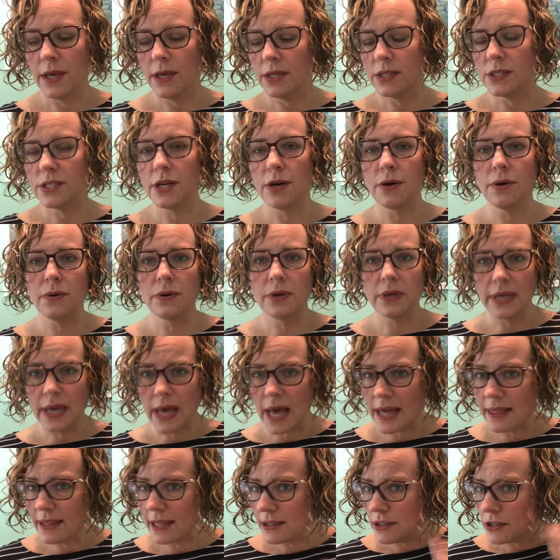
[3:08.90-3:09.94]
So yeah,
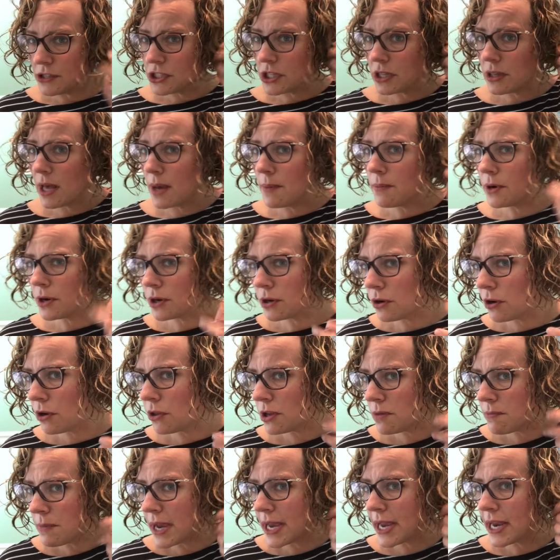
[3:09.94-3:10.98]
I think there's a lot more curl
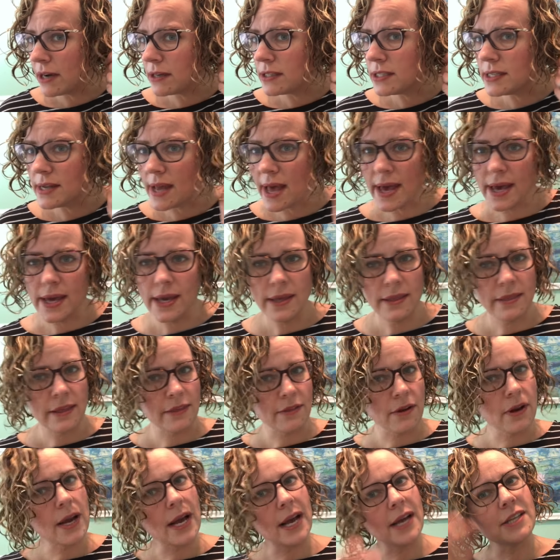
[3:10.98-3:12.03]
in my hair today than
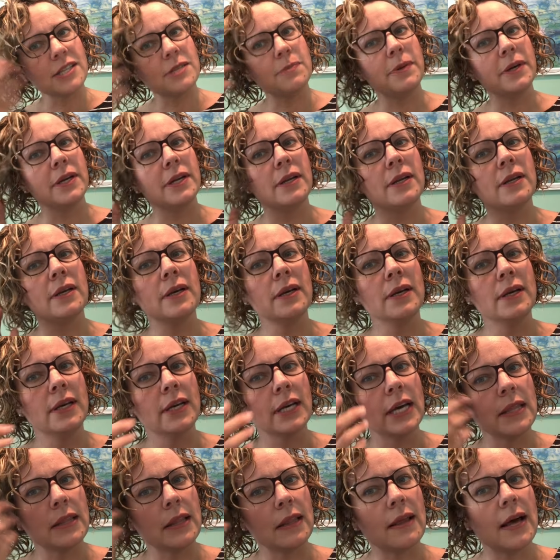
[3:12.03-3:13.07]
there has been
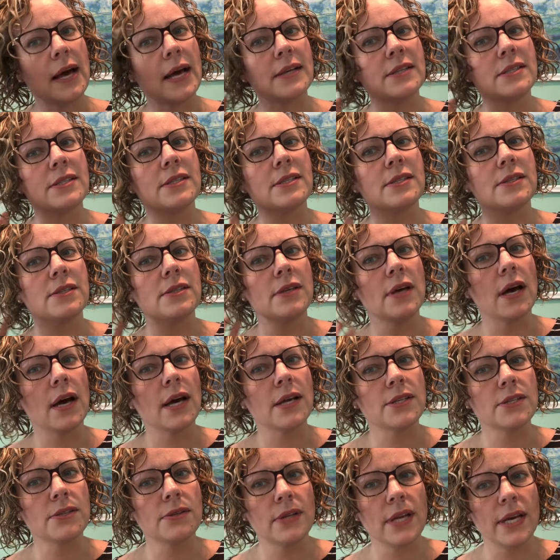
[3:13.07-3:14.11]
in the last
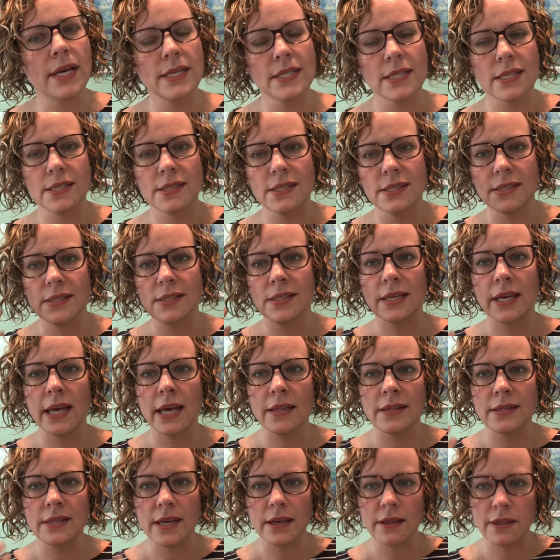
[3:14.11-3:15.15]
2 days, because this is
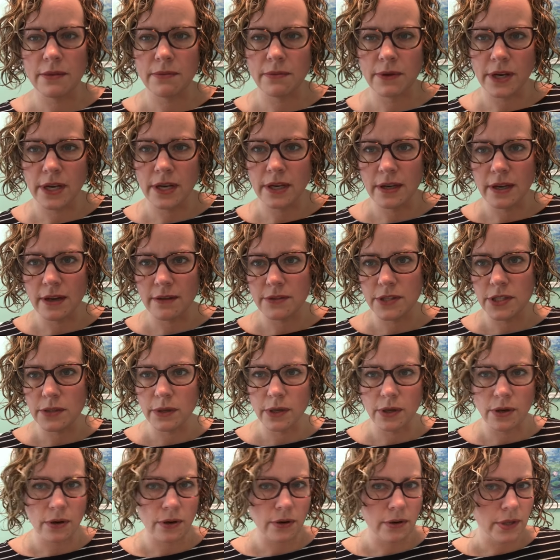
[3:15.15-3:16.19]
again day 3 of
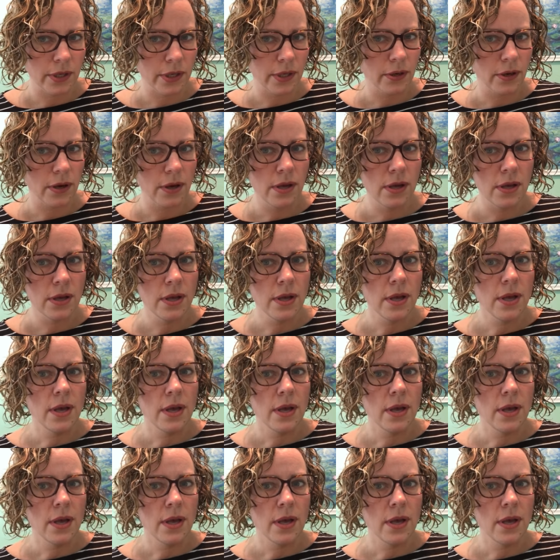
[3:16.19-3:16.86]
doing Curly Girl.